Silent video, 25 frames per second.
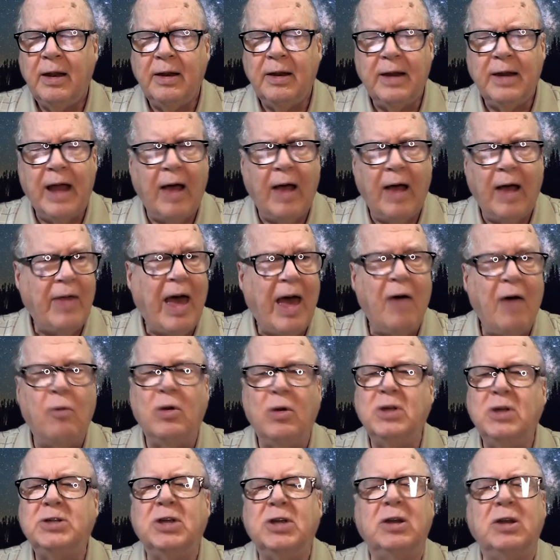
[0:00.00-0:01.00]
Now, that
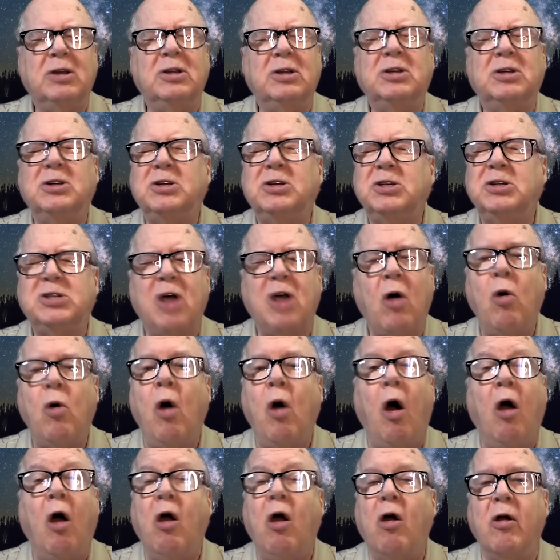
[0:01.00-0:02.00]
was so
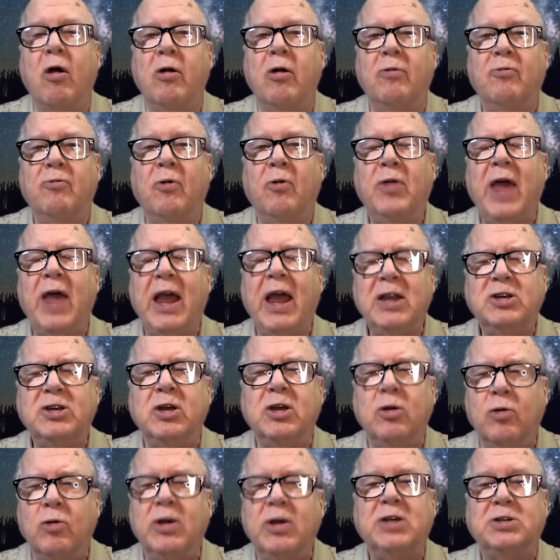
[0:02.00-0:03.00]
hard for the
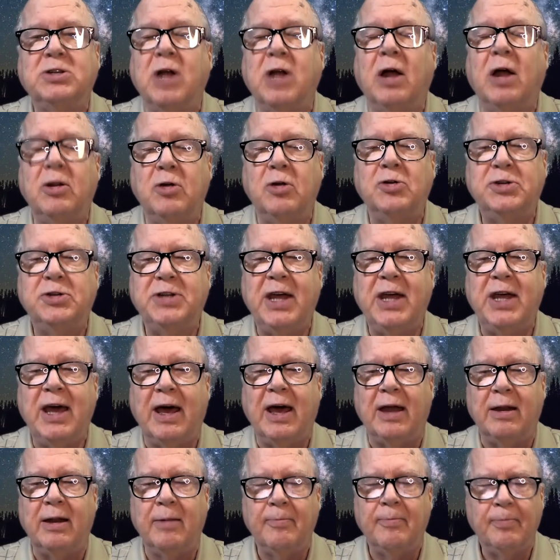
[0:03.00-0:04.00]
ancient Greeks to
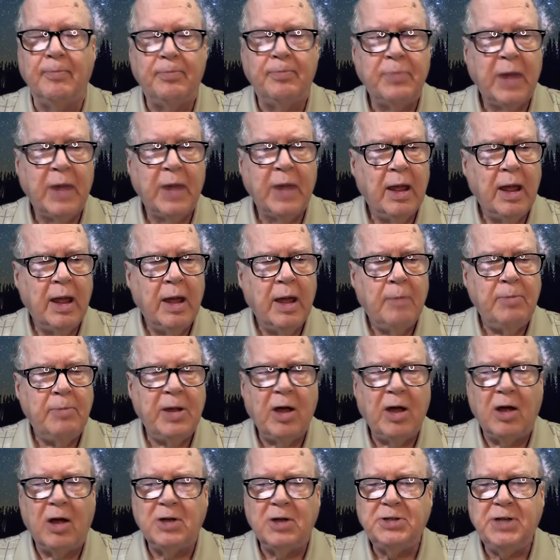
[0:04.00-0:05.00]
understand,
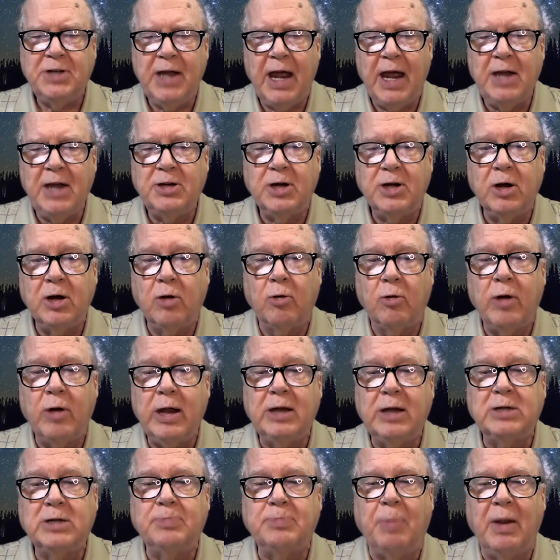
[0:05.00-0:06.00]
because the ancient
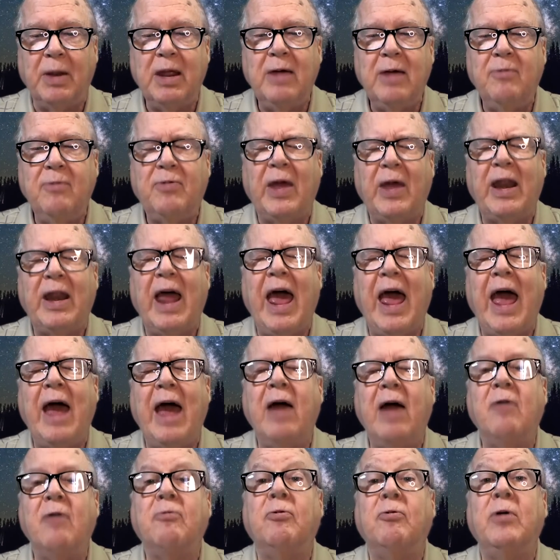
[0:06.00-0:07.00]
Greeks believed that
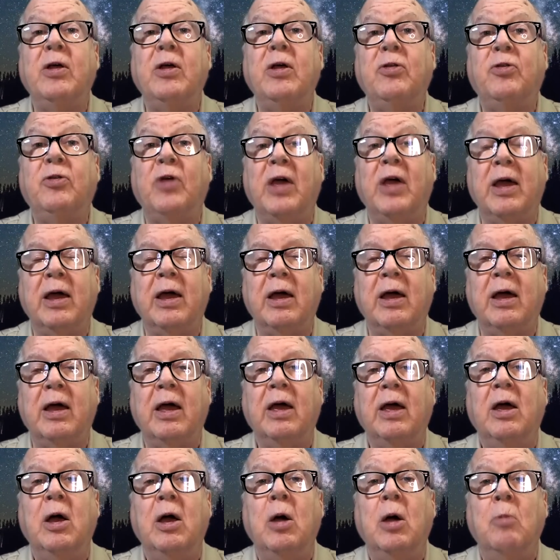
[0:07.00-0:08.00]
everything
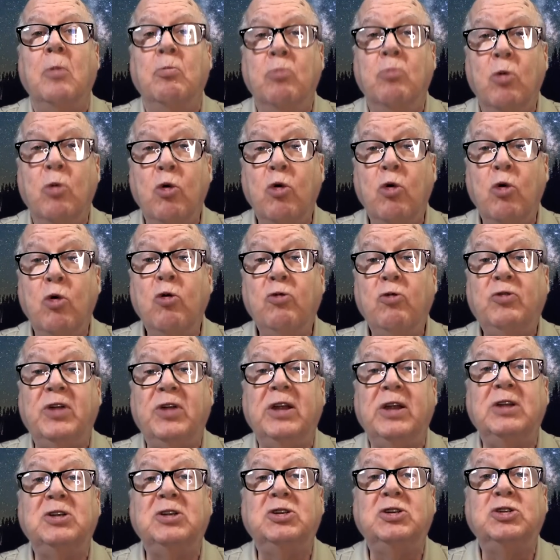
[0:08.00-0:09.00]
moved
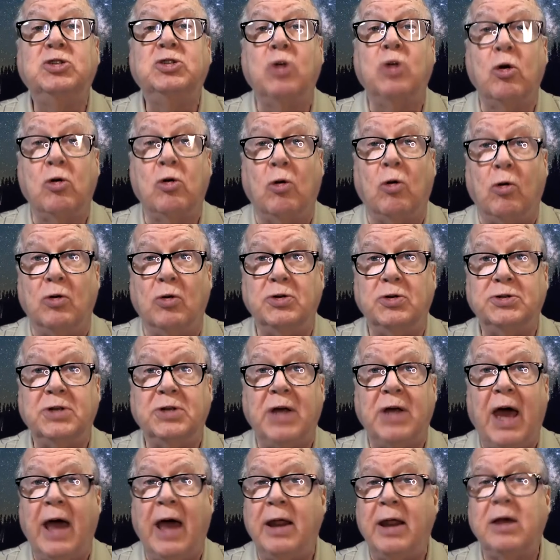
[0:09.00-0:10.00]
in circles
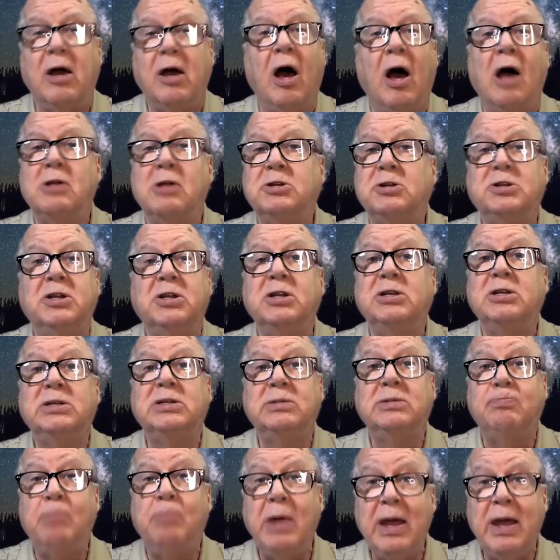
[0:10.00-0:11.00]
at a constant
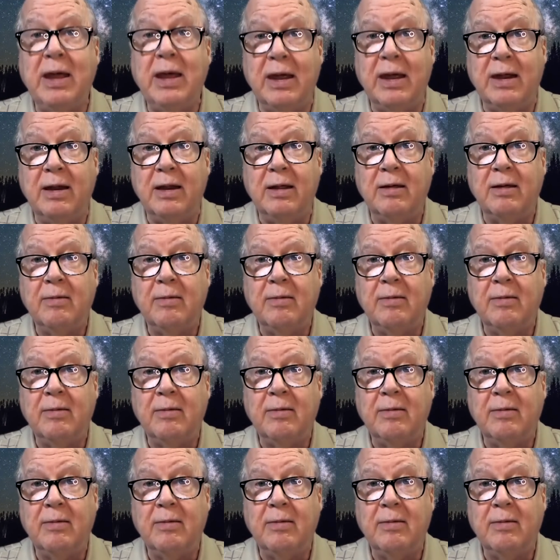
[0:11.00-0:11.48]
speed.